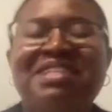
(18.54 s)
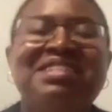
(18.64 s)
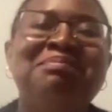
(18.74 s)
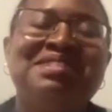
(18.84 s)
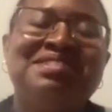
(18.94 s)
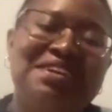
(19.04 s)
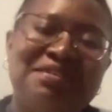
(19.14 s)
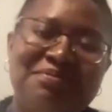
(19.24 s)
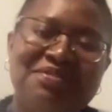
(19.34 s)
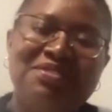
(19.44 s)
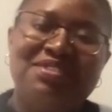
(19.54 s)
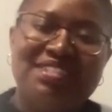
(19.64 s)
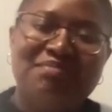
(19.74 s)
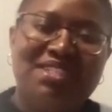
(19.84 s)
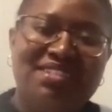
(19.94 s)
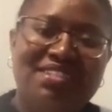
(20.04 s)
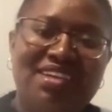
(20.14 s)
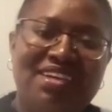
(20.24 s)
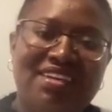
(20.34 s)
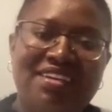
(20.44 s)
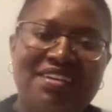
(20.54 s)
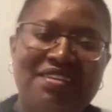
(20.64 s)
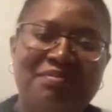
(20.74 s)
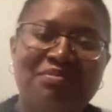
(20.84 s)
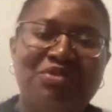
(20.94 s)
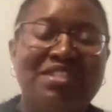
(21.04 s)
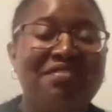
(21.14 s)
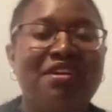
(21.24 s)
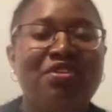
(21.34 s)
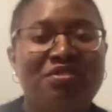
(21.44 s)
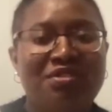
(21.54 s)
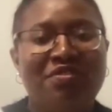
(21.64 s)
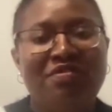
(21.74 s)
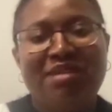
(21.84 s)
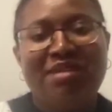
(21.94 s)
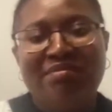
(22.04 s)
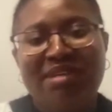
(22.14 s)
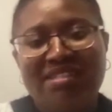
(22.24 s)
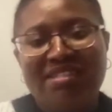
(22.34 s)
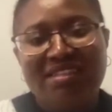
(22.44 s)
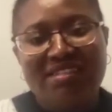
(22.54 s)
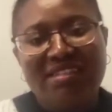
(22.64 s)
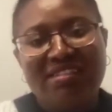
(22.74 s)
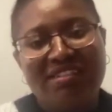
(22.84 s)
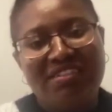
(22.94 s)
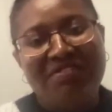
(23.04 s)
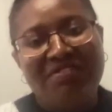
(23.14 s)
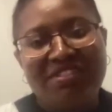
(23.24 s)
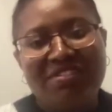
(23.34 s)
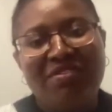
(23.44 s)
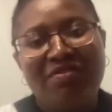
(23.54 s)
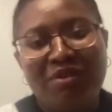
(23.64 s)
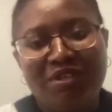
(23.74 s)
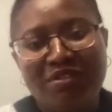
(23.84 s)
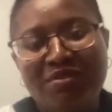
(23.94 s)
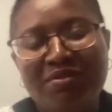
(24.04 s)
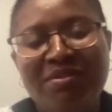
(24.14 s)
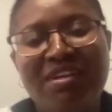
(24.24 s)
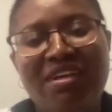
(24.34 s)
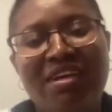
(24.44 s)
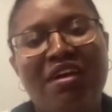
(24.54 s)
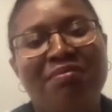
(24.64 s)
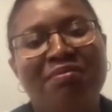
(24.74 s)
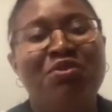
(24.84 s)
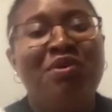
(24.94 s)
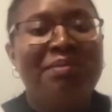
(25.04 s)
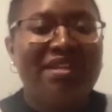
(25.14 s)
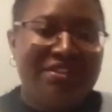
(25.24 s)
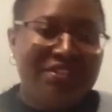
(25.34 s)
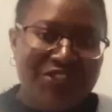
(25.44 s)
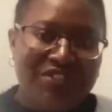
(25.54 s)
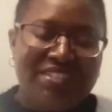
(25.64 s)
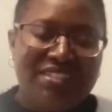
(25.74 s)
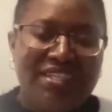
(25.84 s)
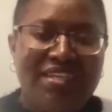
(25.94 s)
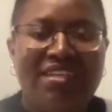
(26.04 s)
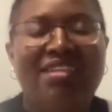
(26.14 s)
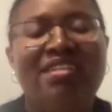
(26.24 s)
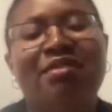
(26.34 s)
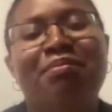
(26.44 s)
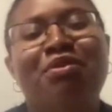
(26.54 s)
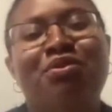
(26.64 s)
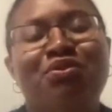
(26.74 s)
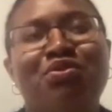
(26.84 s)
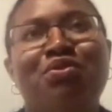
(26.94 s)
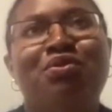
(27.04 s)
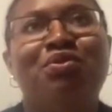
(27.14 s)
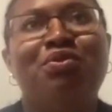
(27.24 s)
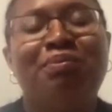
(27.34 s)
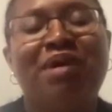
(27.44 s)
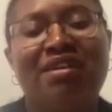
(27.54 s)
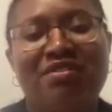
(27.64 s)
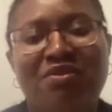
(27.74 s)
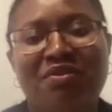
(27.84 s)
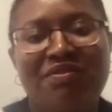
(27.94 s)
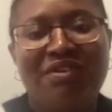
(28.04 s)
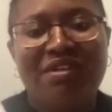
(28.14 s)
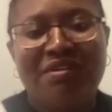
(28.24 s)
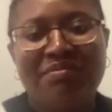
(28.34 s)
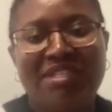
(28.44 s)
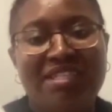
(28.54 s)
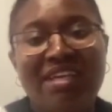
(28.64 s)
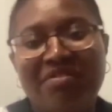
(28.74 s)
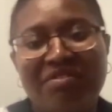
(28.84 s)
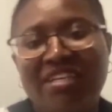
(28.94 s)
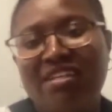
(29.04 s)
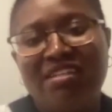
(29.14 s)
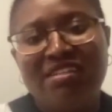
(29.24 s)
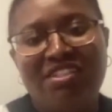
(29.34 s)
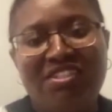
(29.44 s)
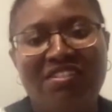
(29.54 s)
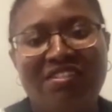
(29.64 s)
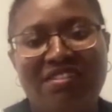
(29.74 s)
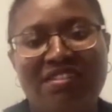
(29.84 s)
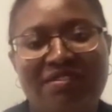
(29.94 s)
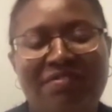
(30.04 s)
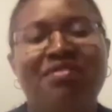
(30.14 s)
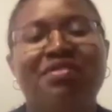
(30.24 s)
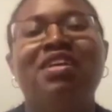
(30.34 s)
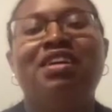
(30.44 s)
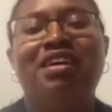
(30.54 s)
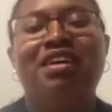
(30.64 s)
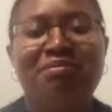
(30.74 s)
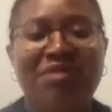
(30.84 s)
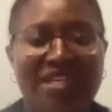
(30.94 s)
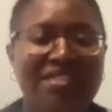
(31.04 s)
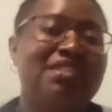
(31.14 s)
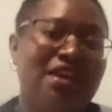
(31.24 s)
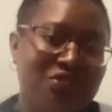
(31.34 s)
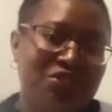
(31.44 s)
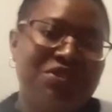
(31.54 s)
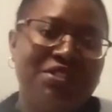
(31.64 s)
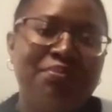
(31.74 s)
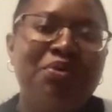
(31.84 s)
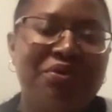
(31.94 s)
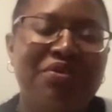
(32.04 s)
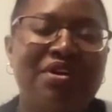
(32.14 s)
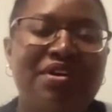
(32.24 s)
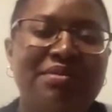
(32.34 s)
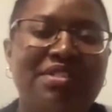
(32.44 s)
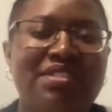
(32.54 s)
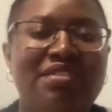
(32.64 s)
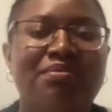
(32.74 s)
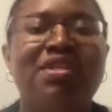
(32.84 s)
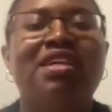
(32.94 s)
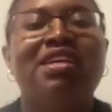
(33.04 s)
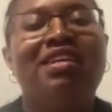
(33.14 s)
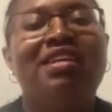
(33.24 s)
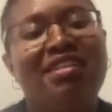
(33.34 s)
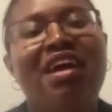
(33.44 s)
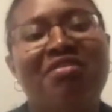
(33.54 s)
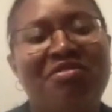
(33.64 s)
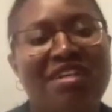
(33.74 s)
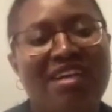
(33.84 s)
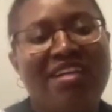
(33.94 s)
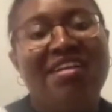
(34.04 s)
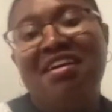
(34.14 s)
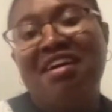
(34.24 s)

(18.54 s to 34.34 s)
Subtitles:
name is Mintah. I'm with the Faculty of Mathematics at the University of Waterloo. So I'm a lecturer there, and I'm also part of this African initiative, getting outreach programs and in Africa and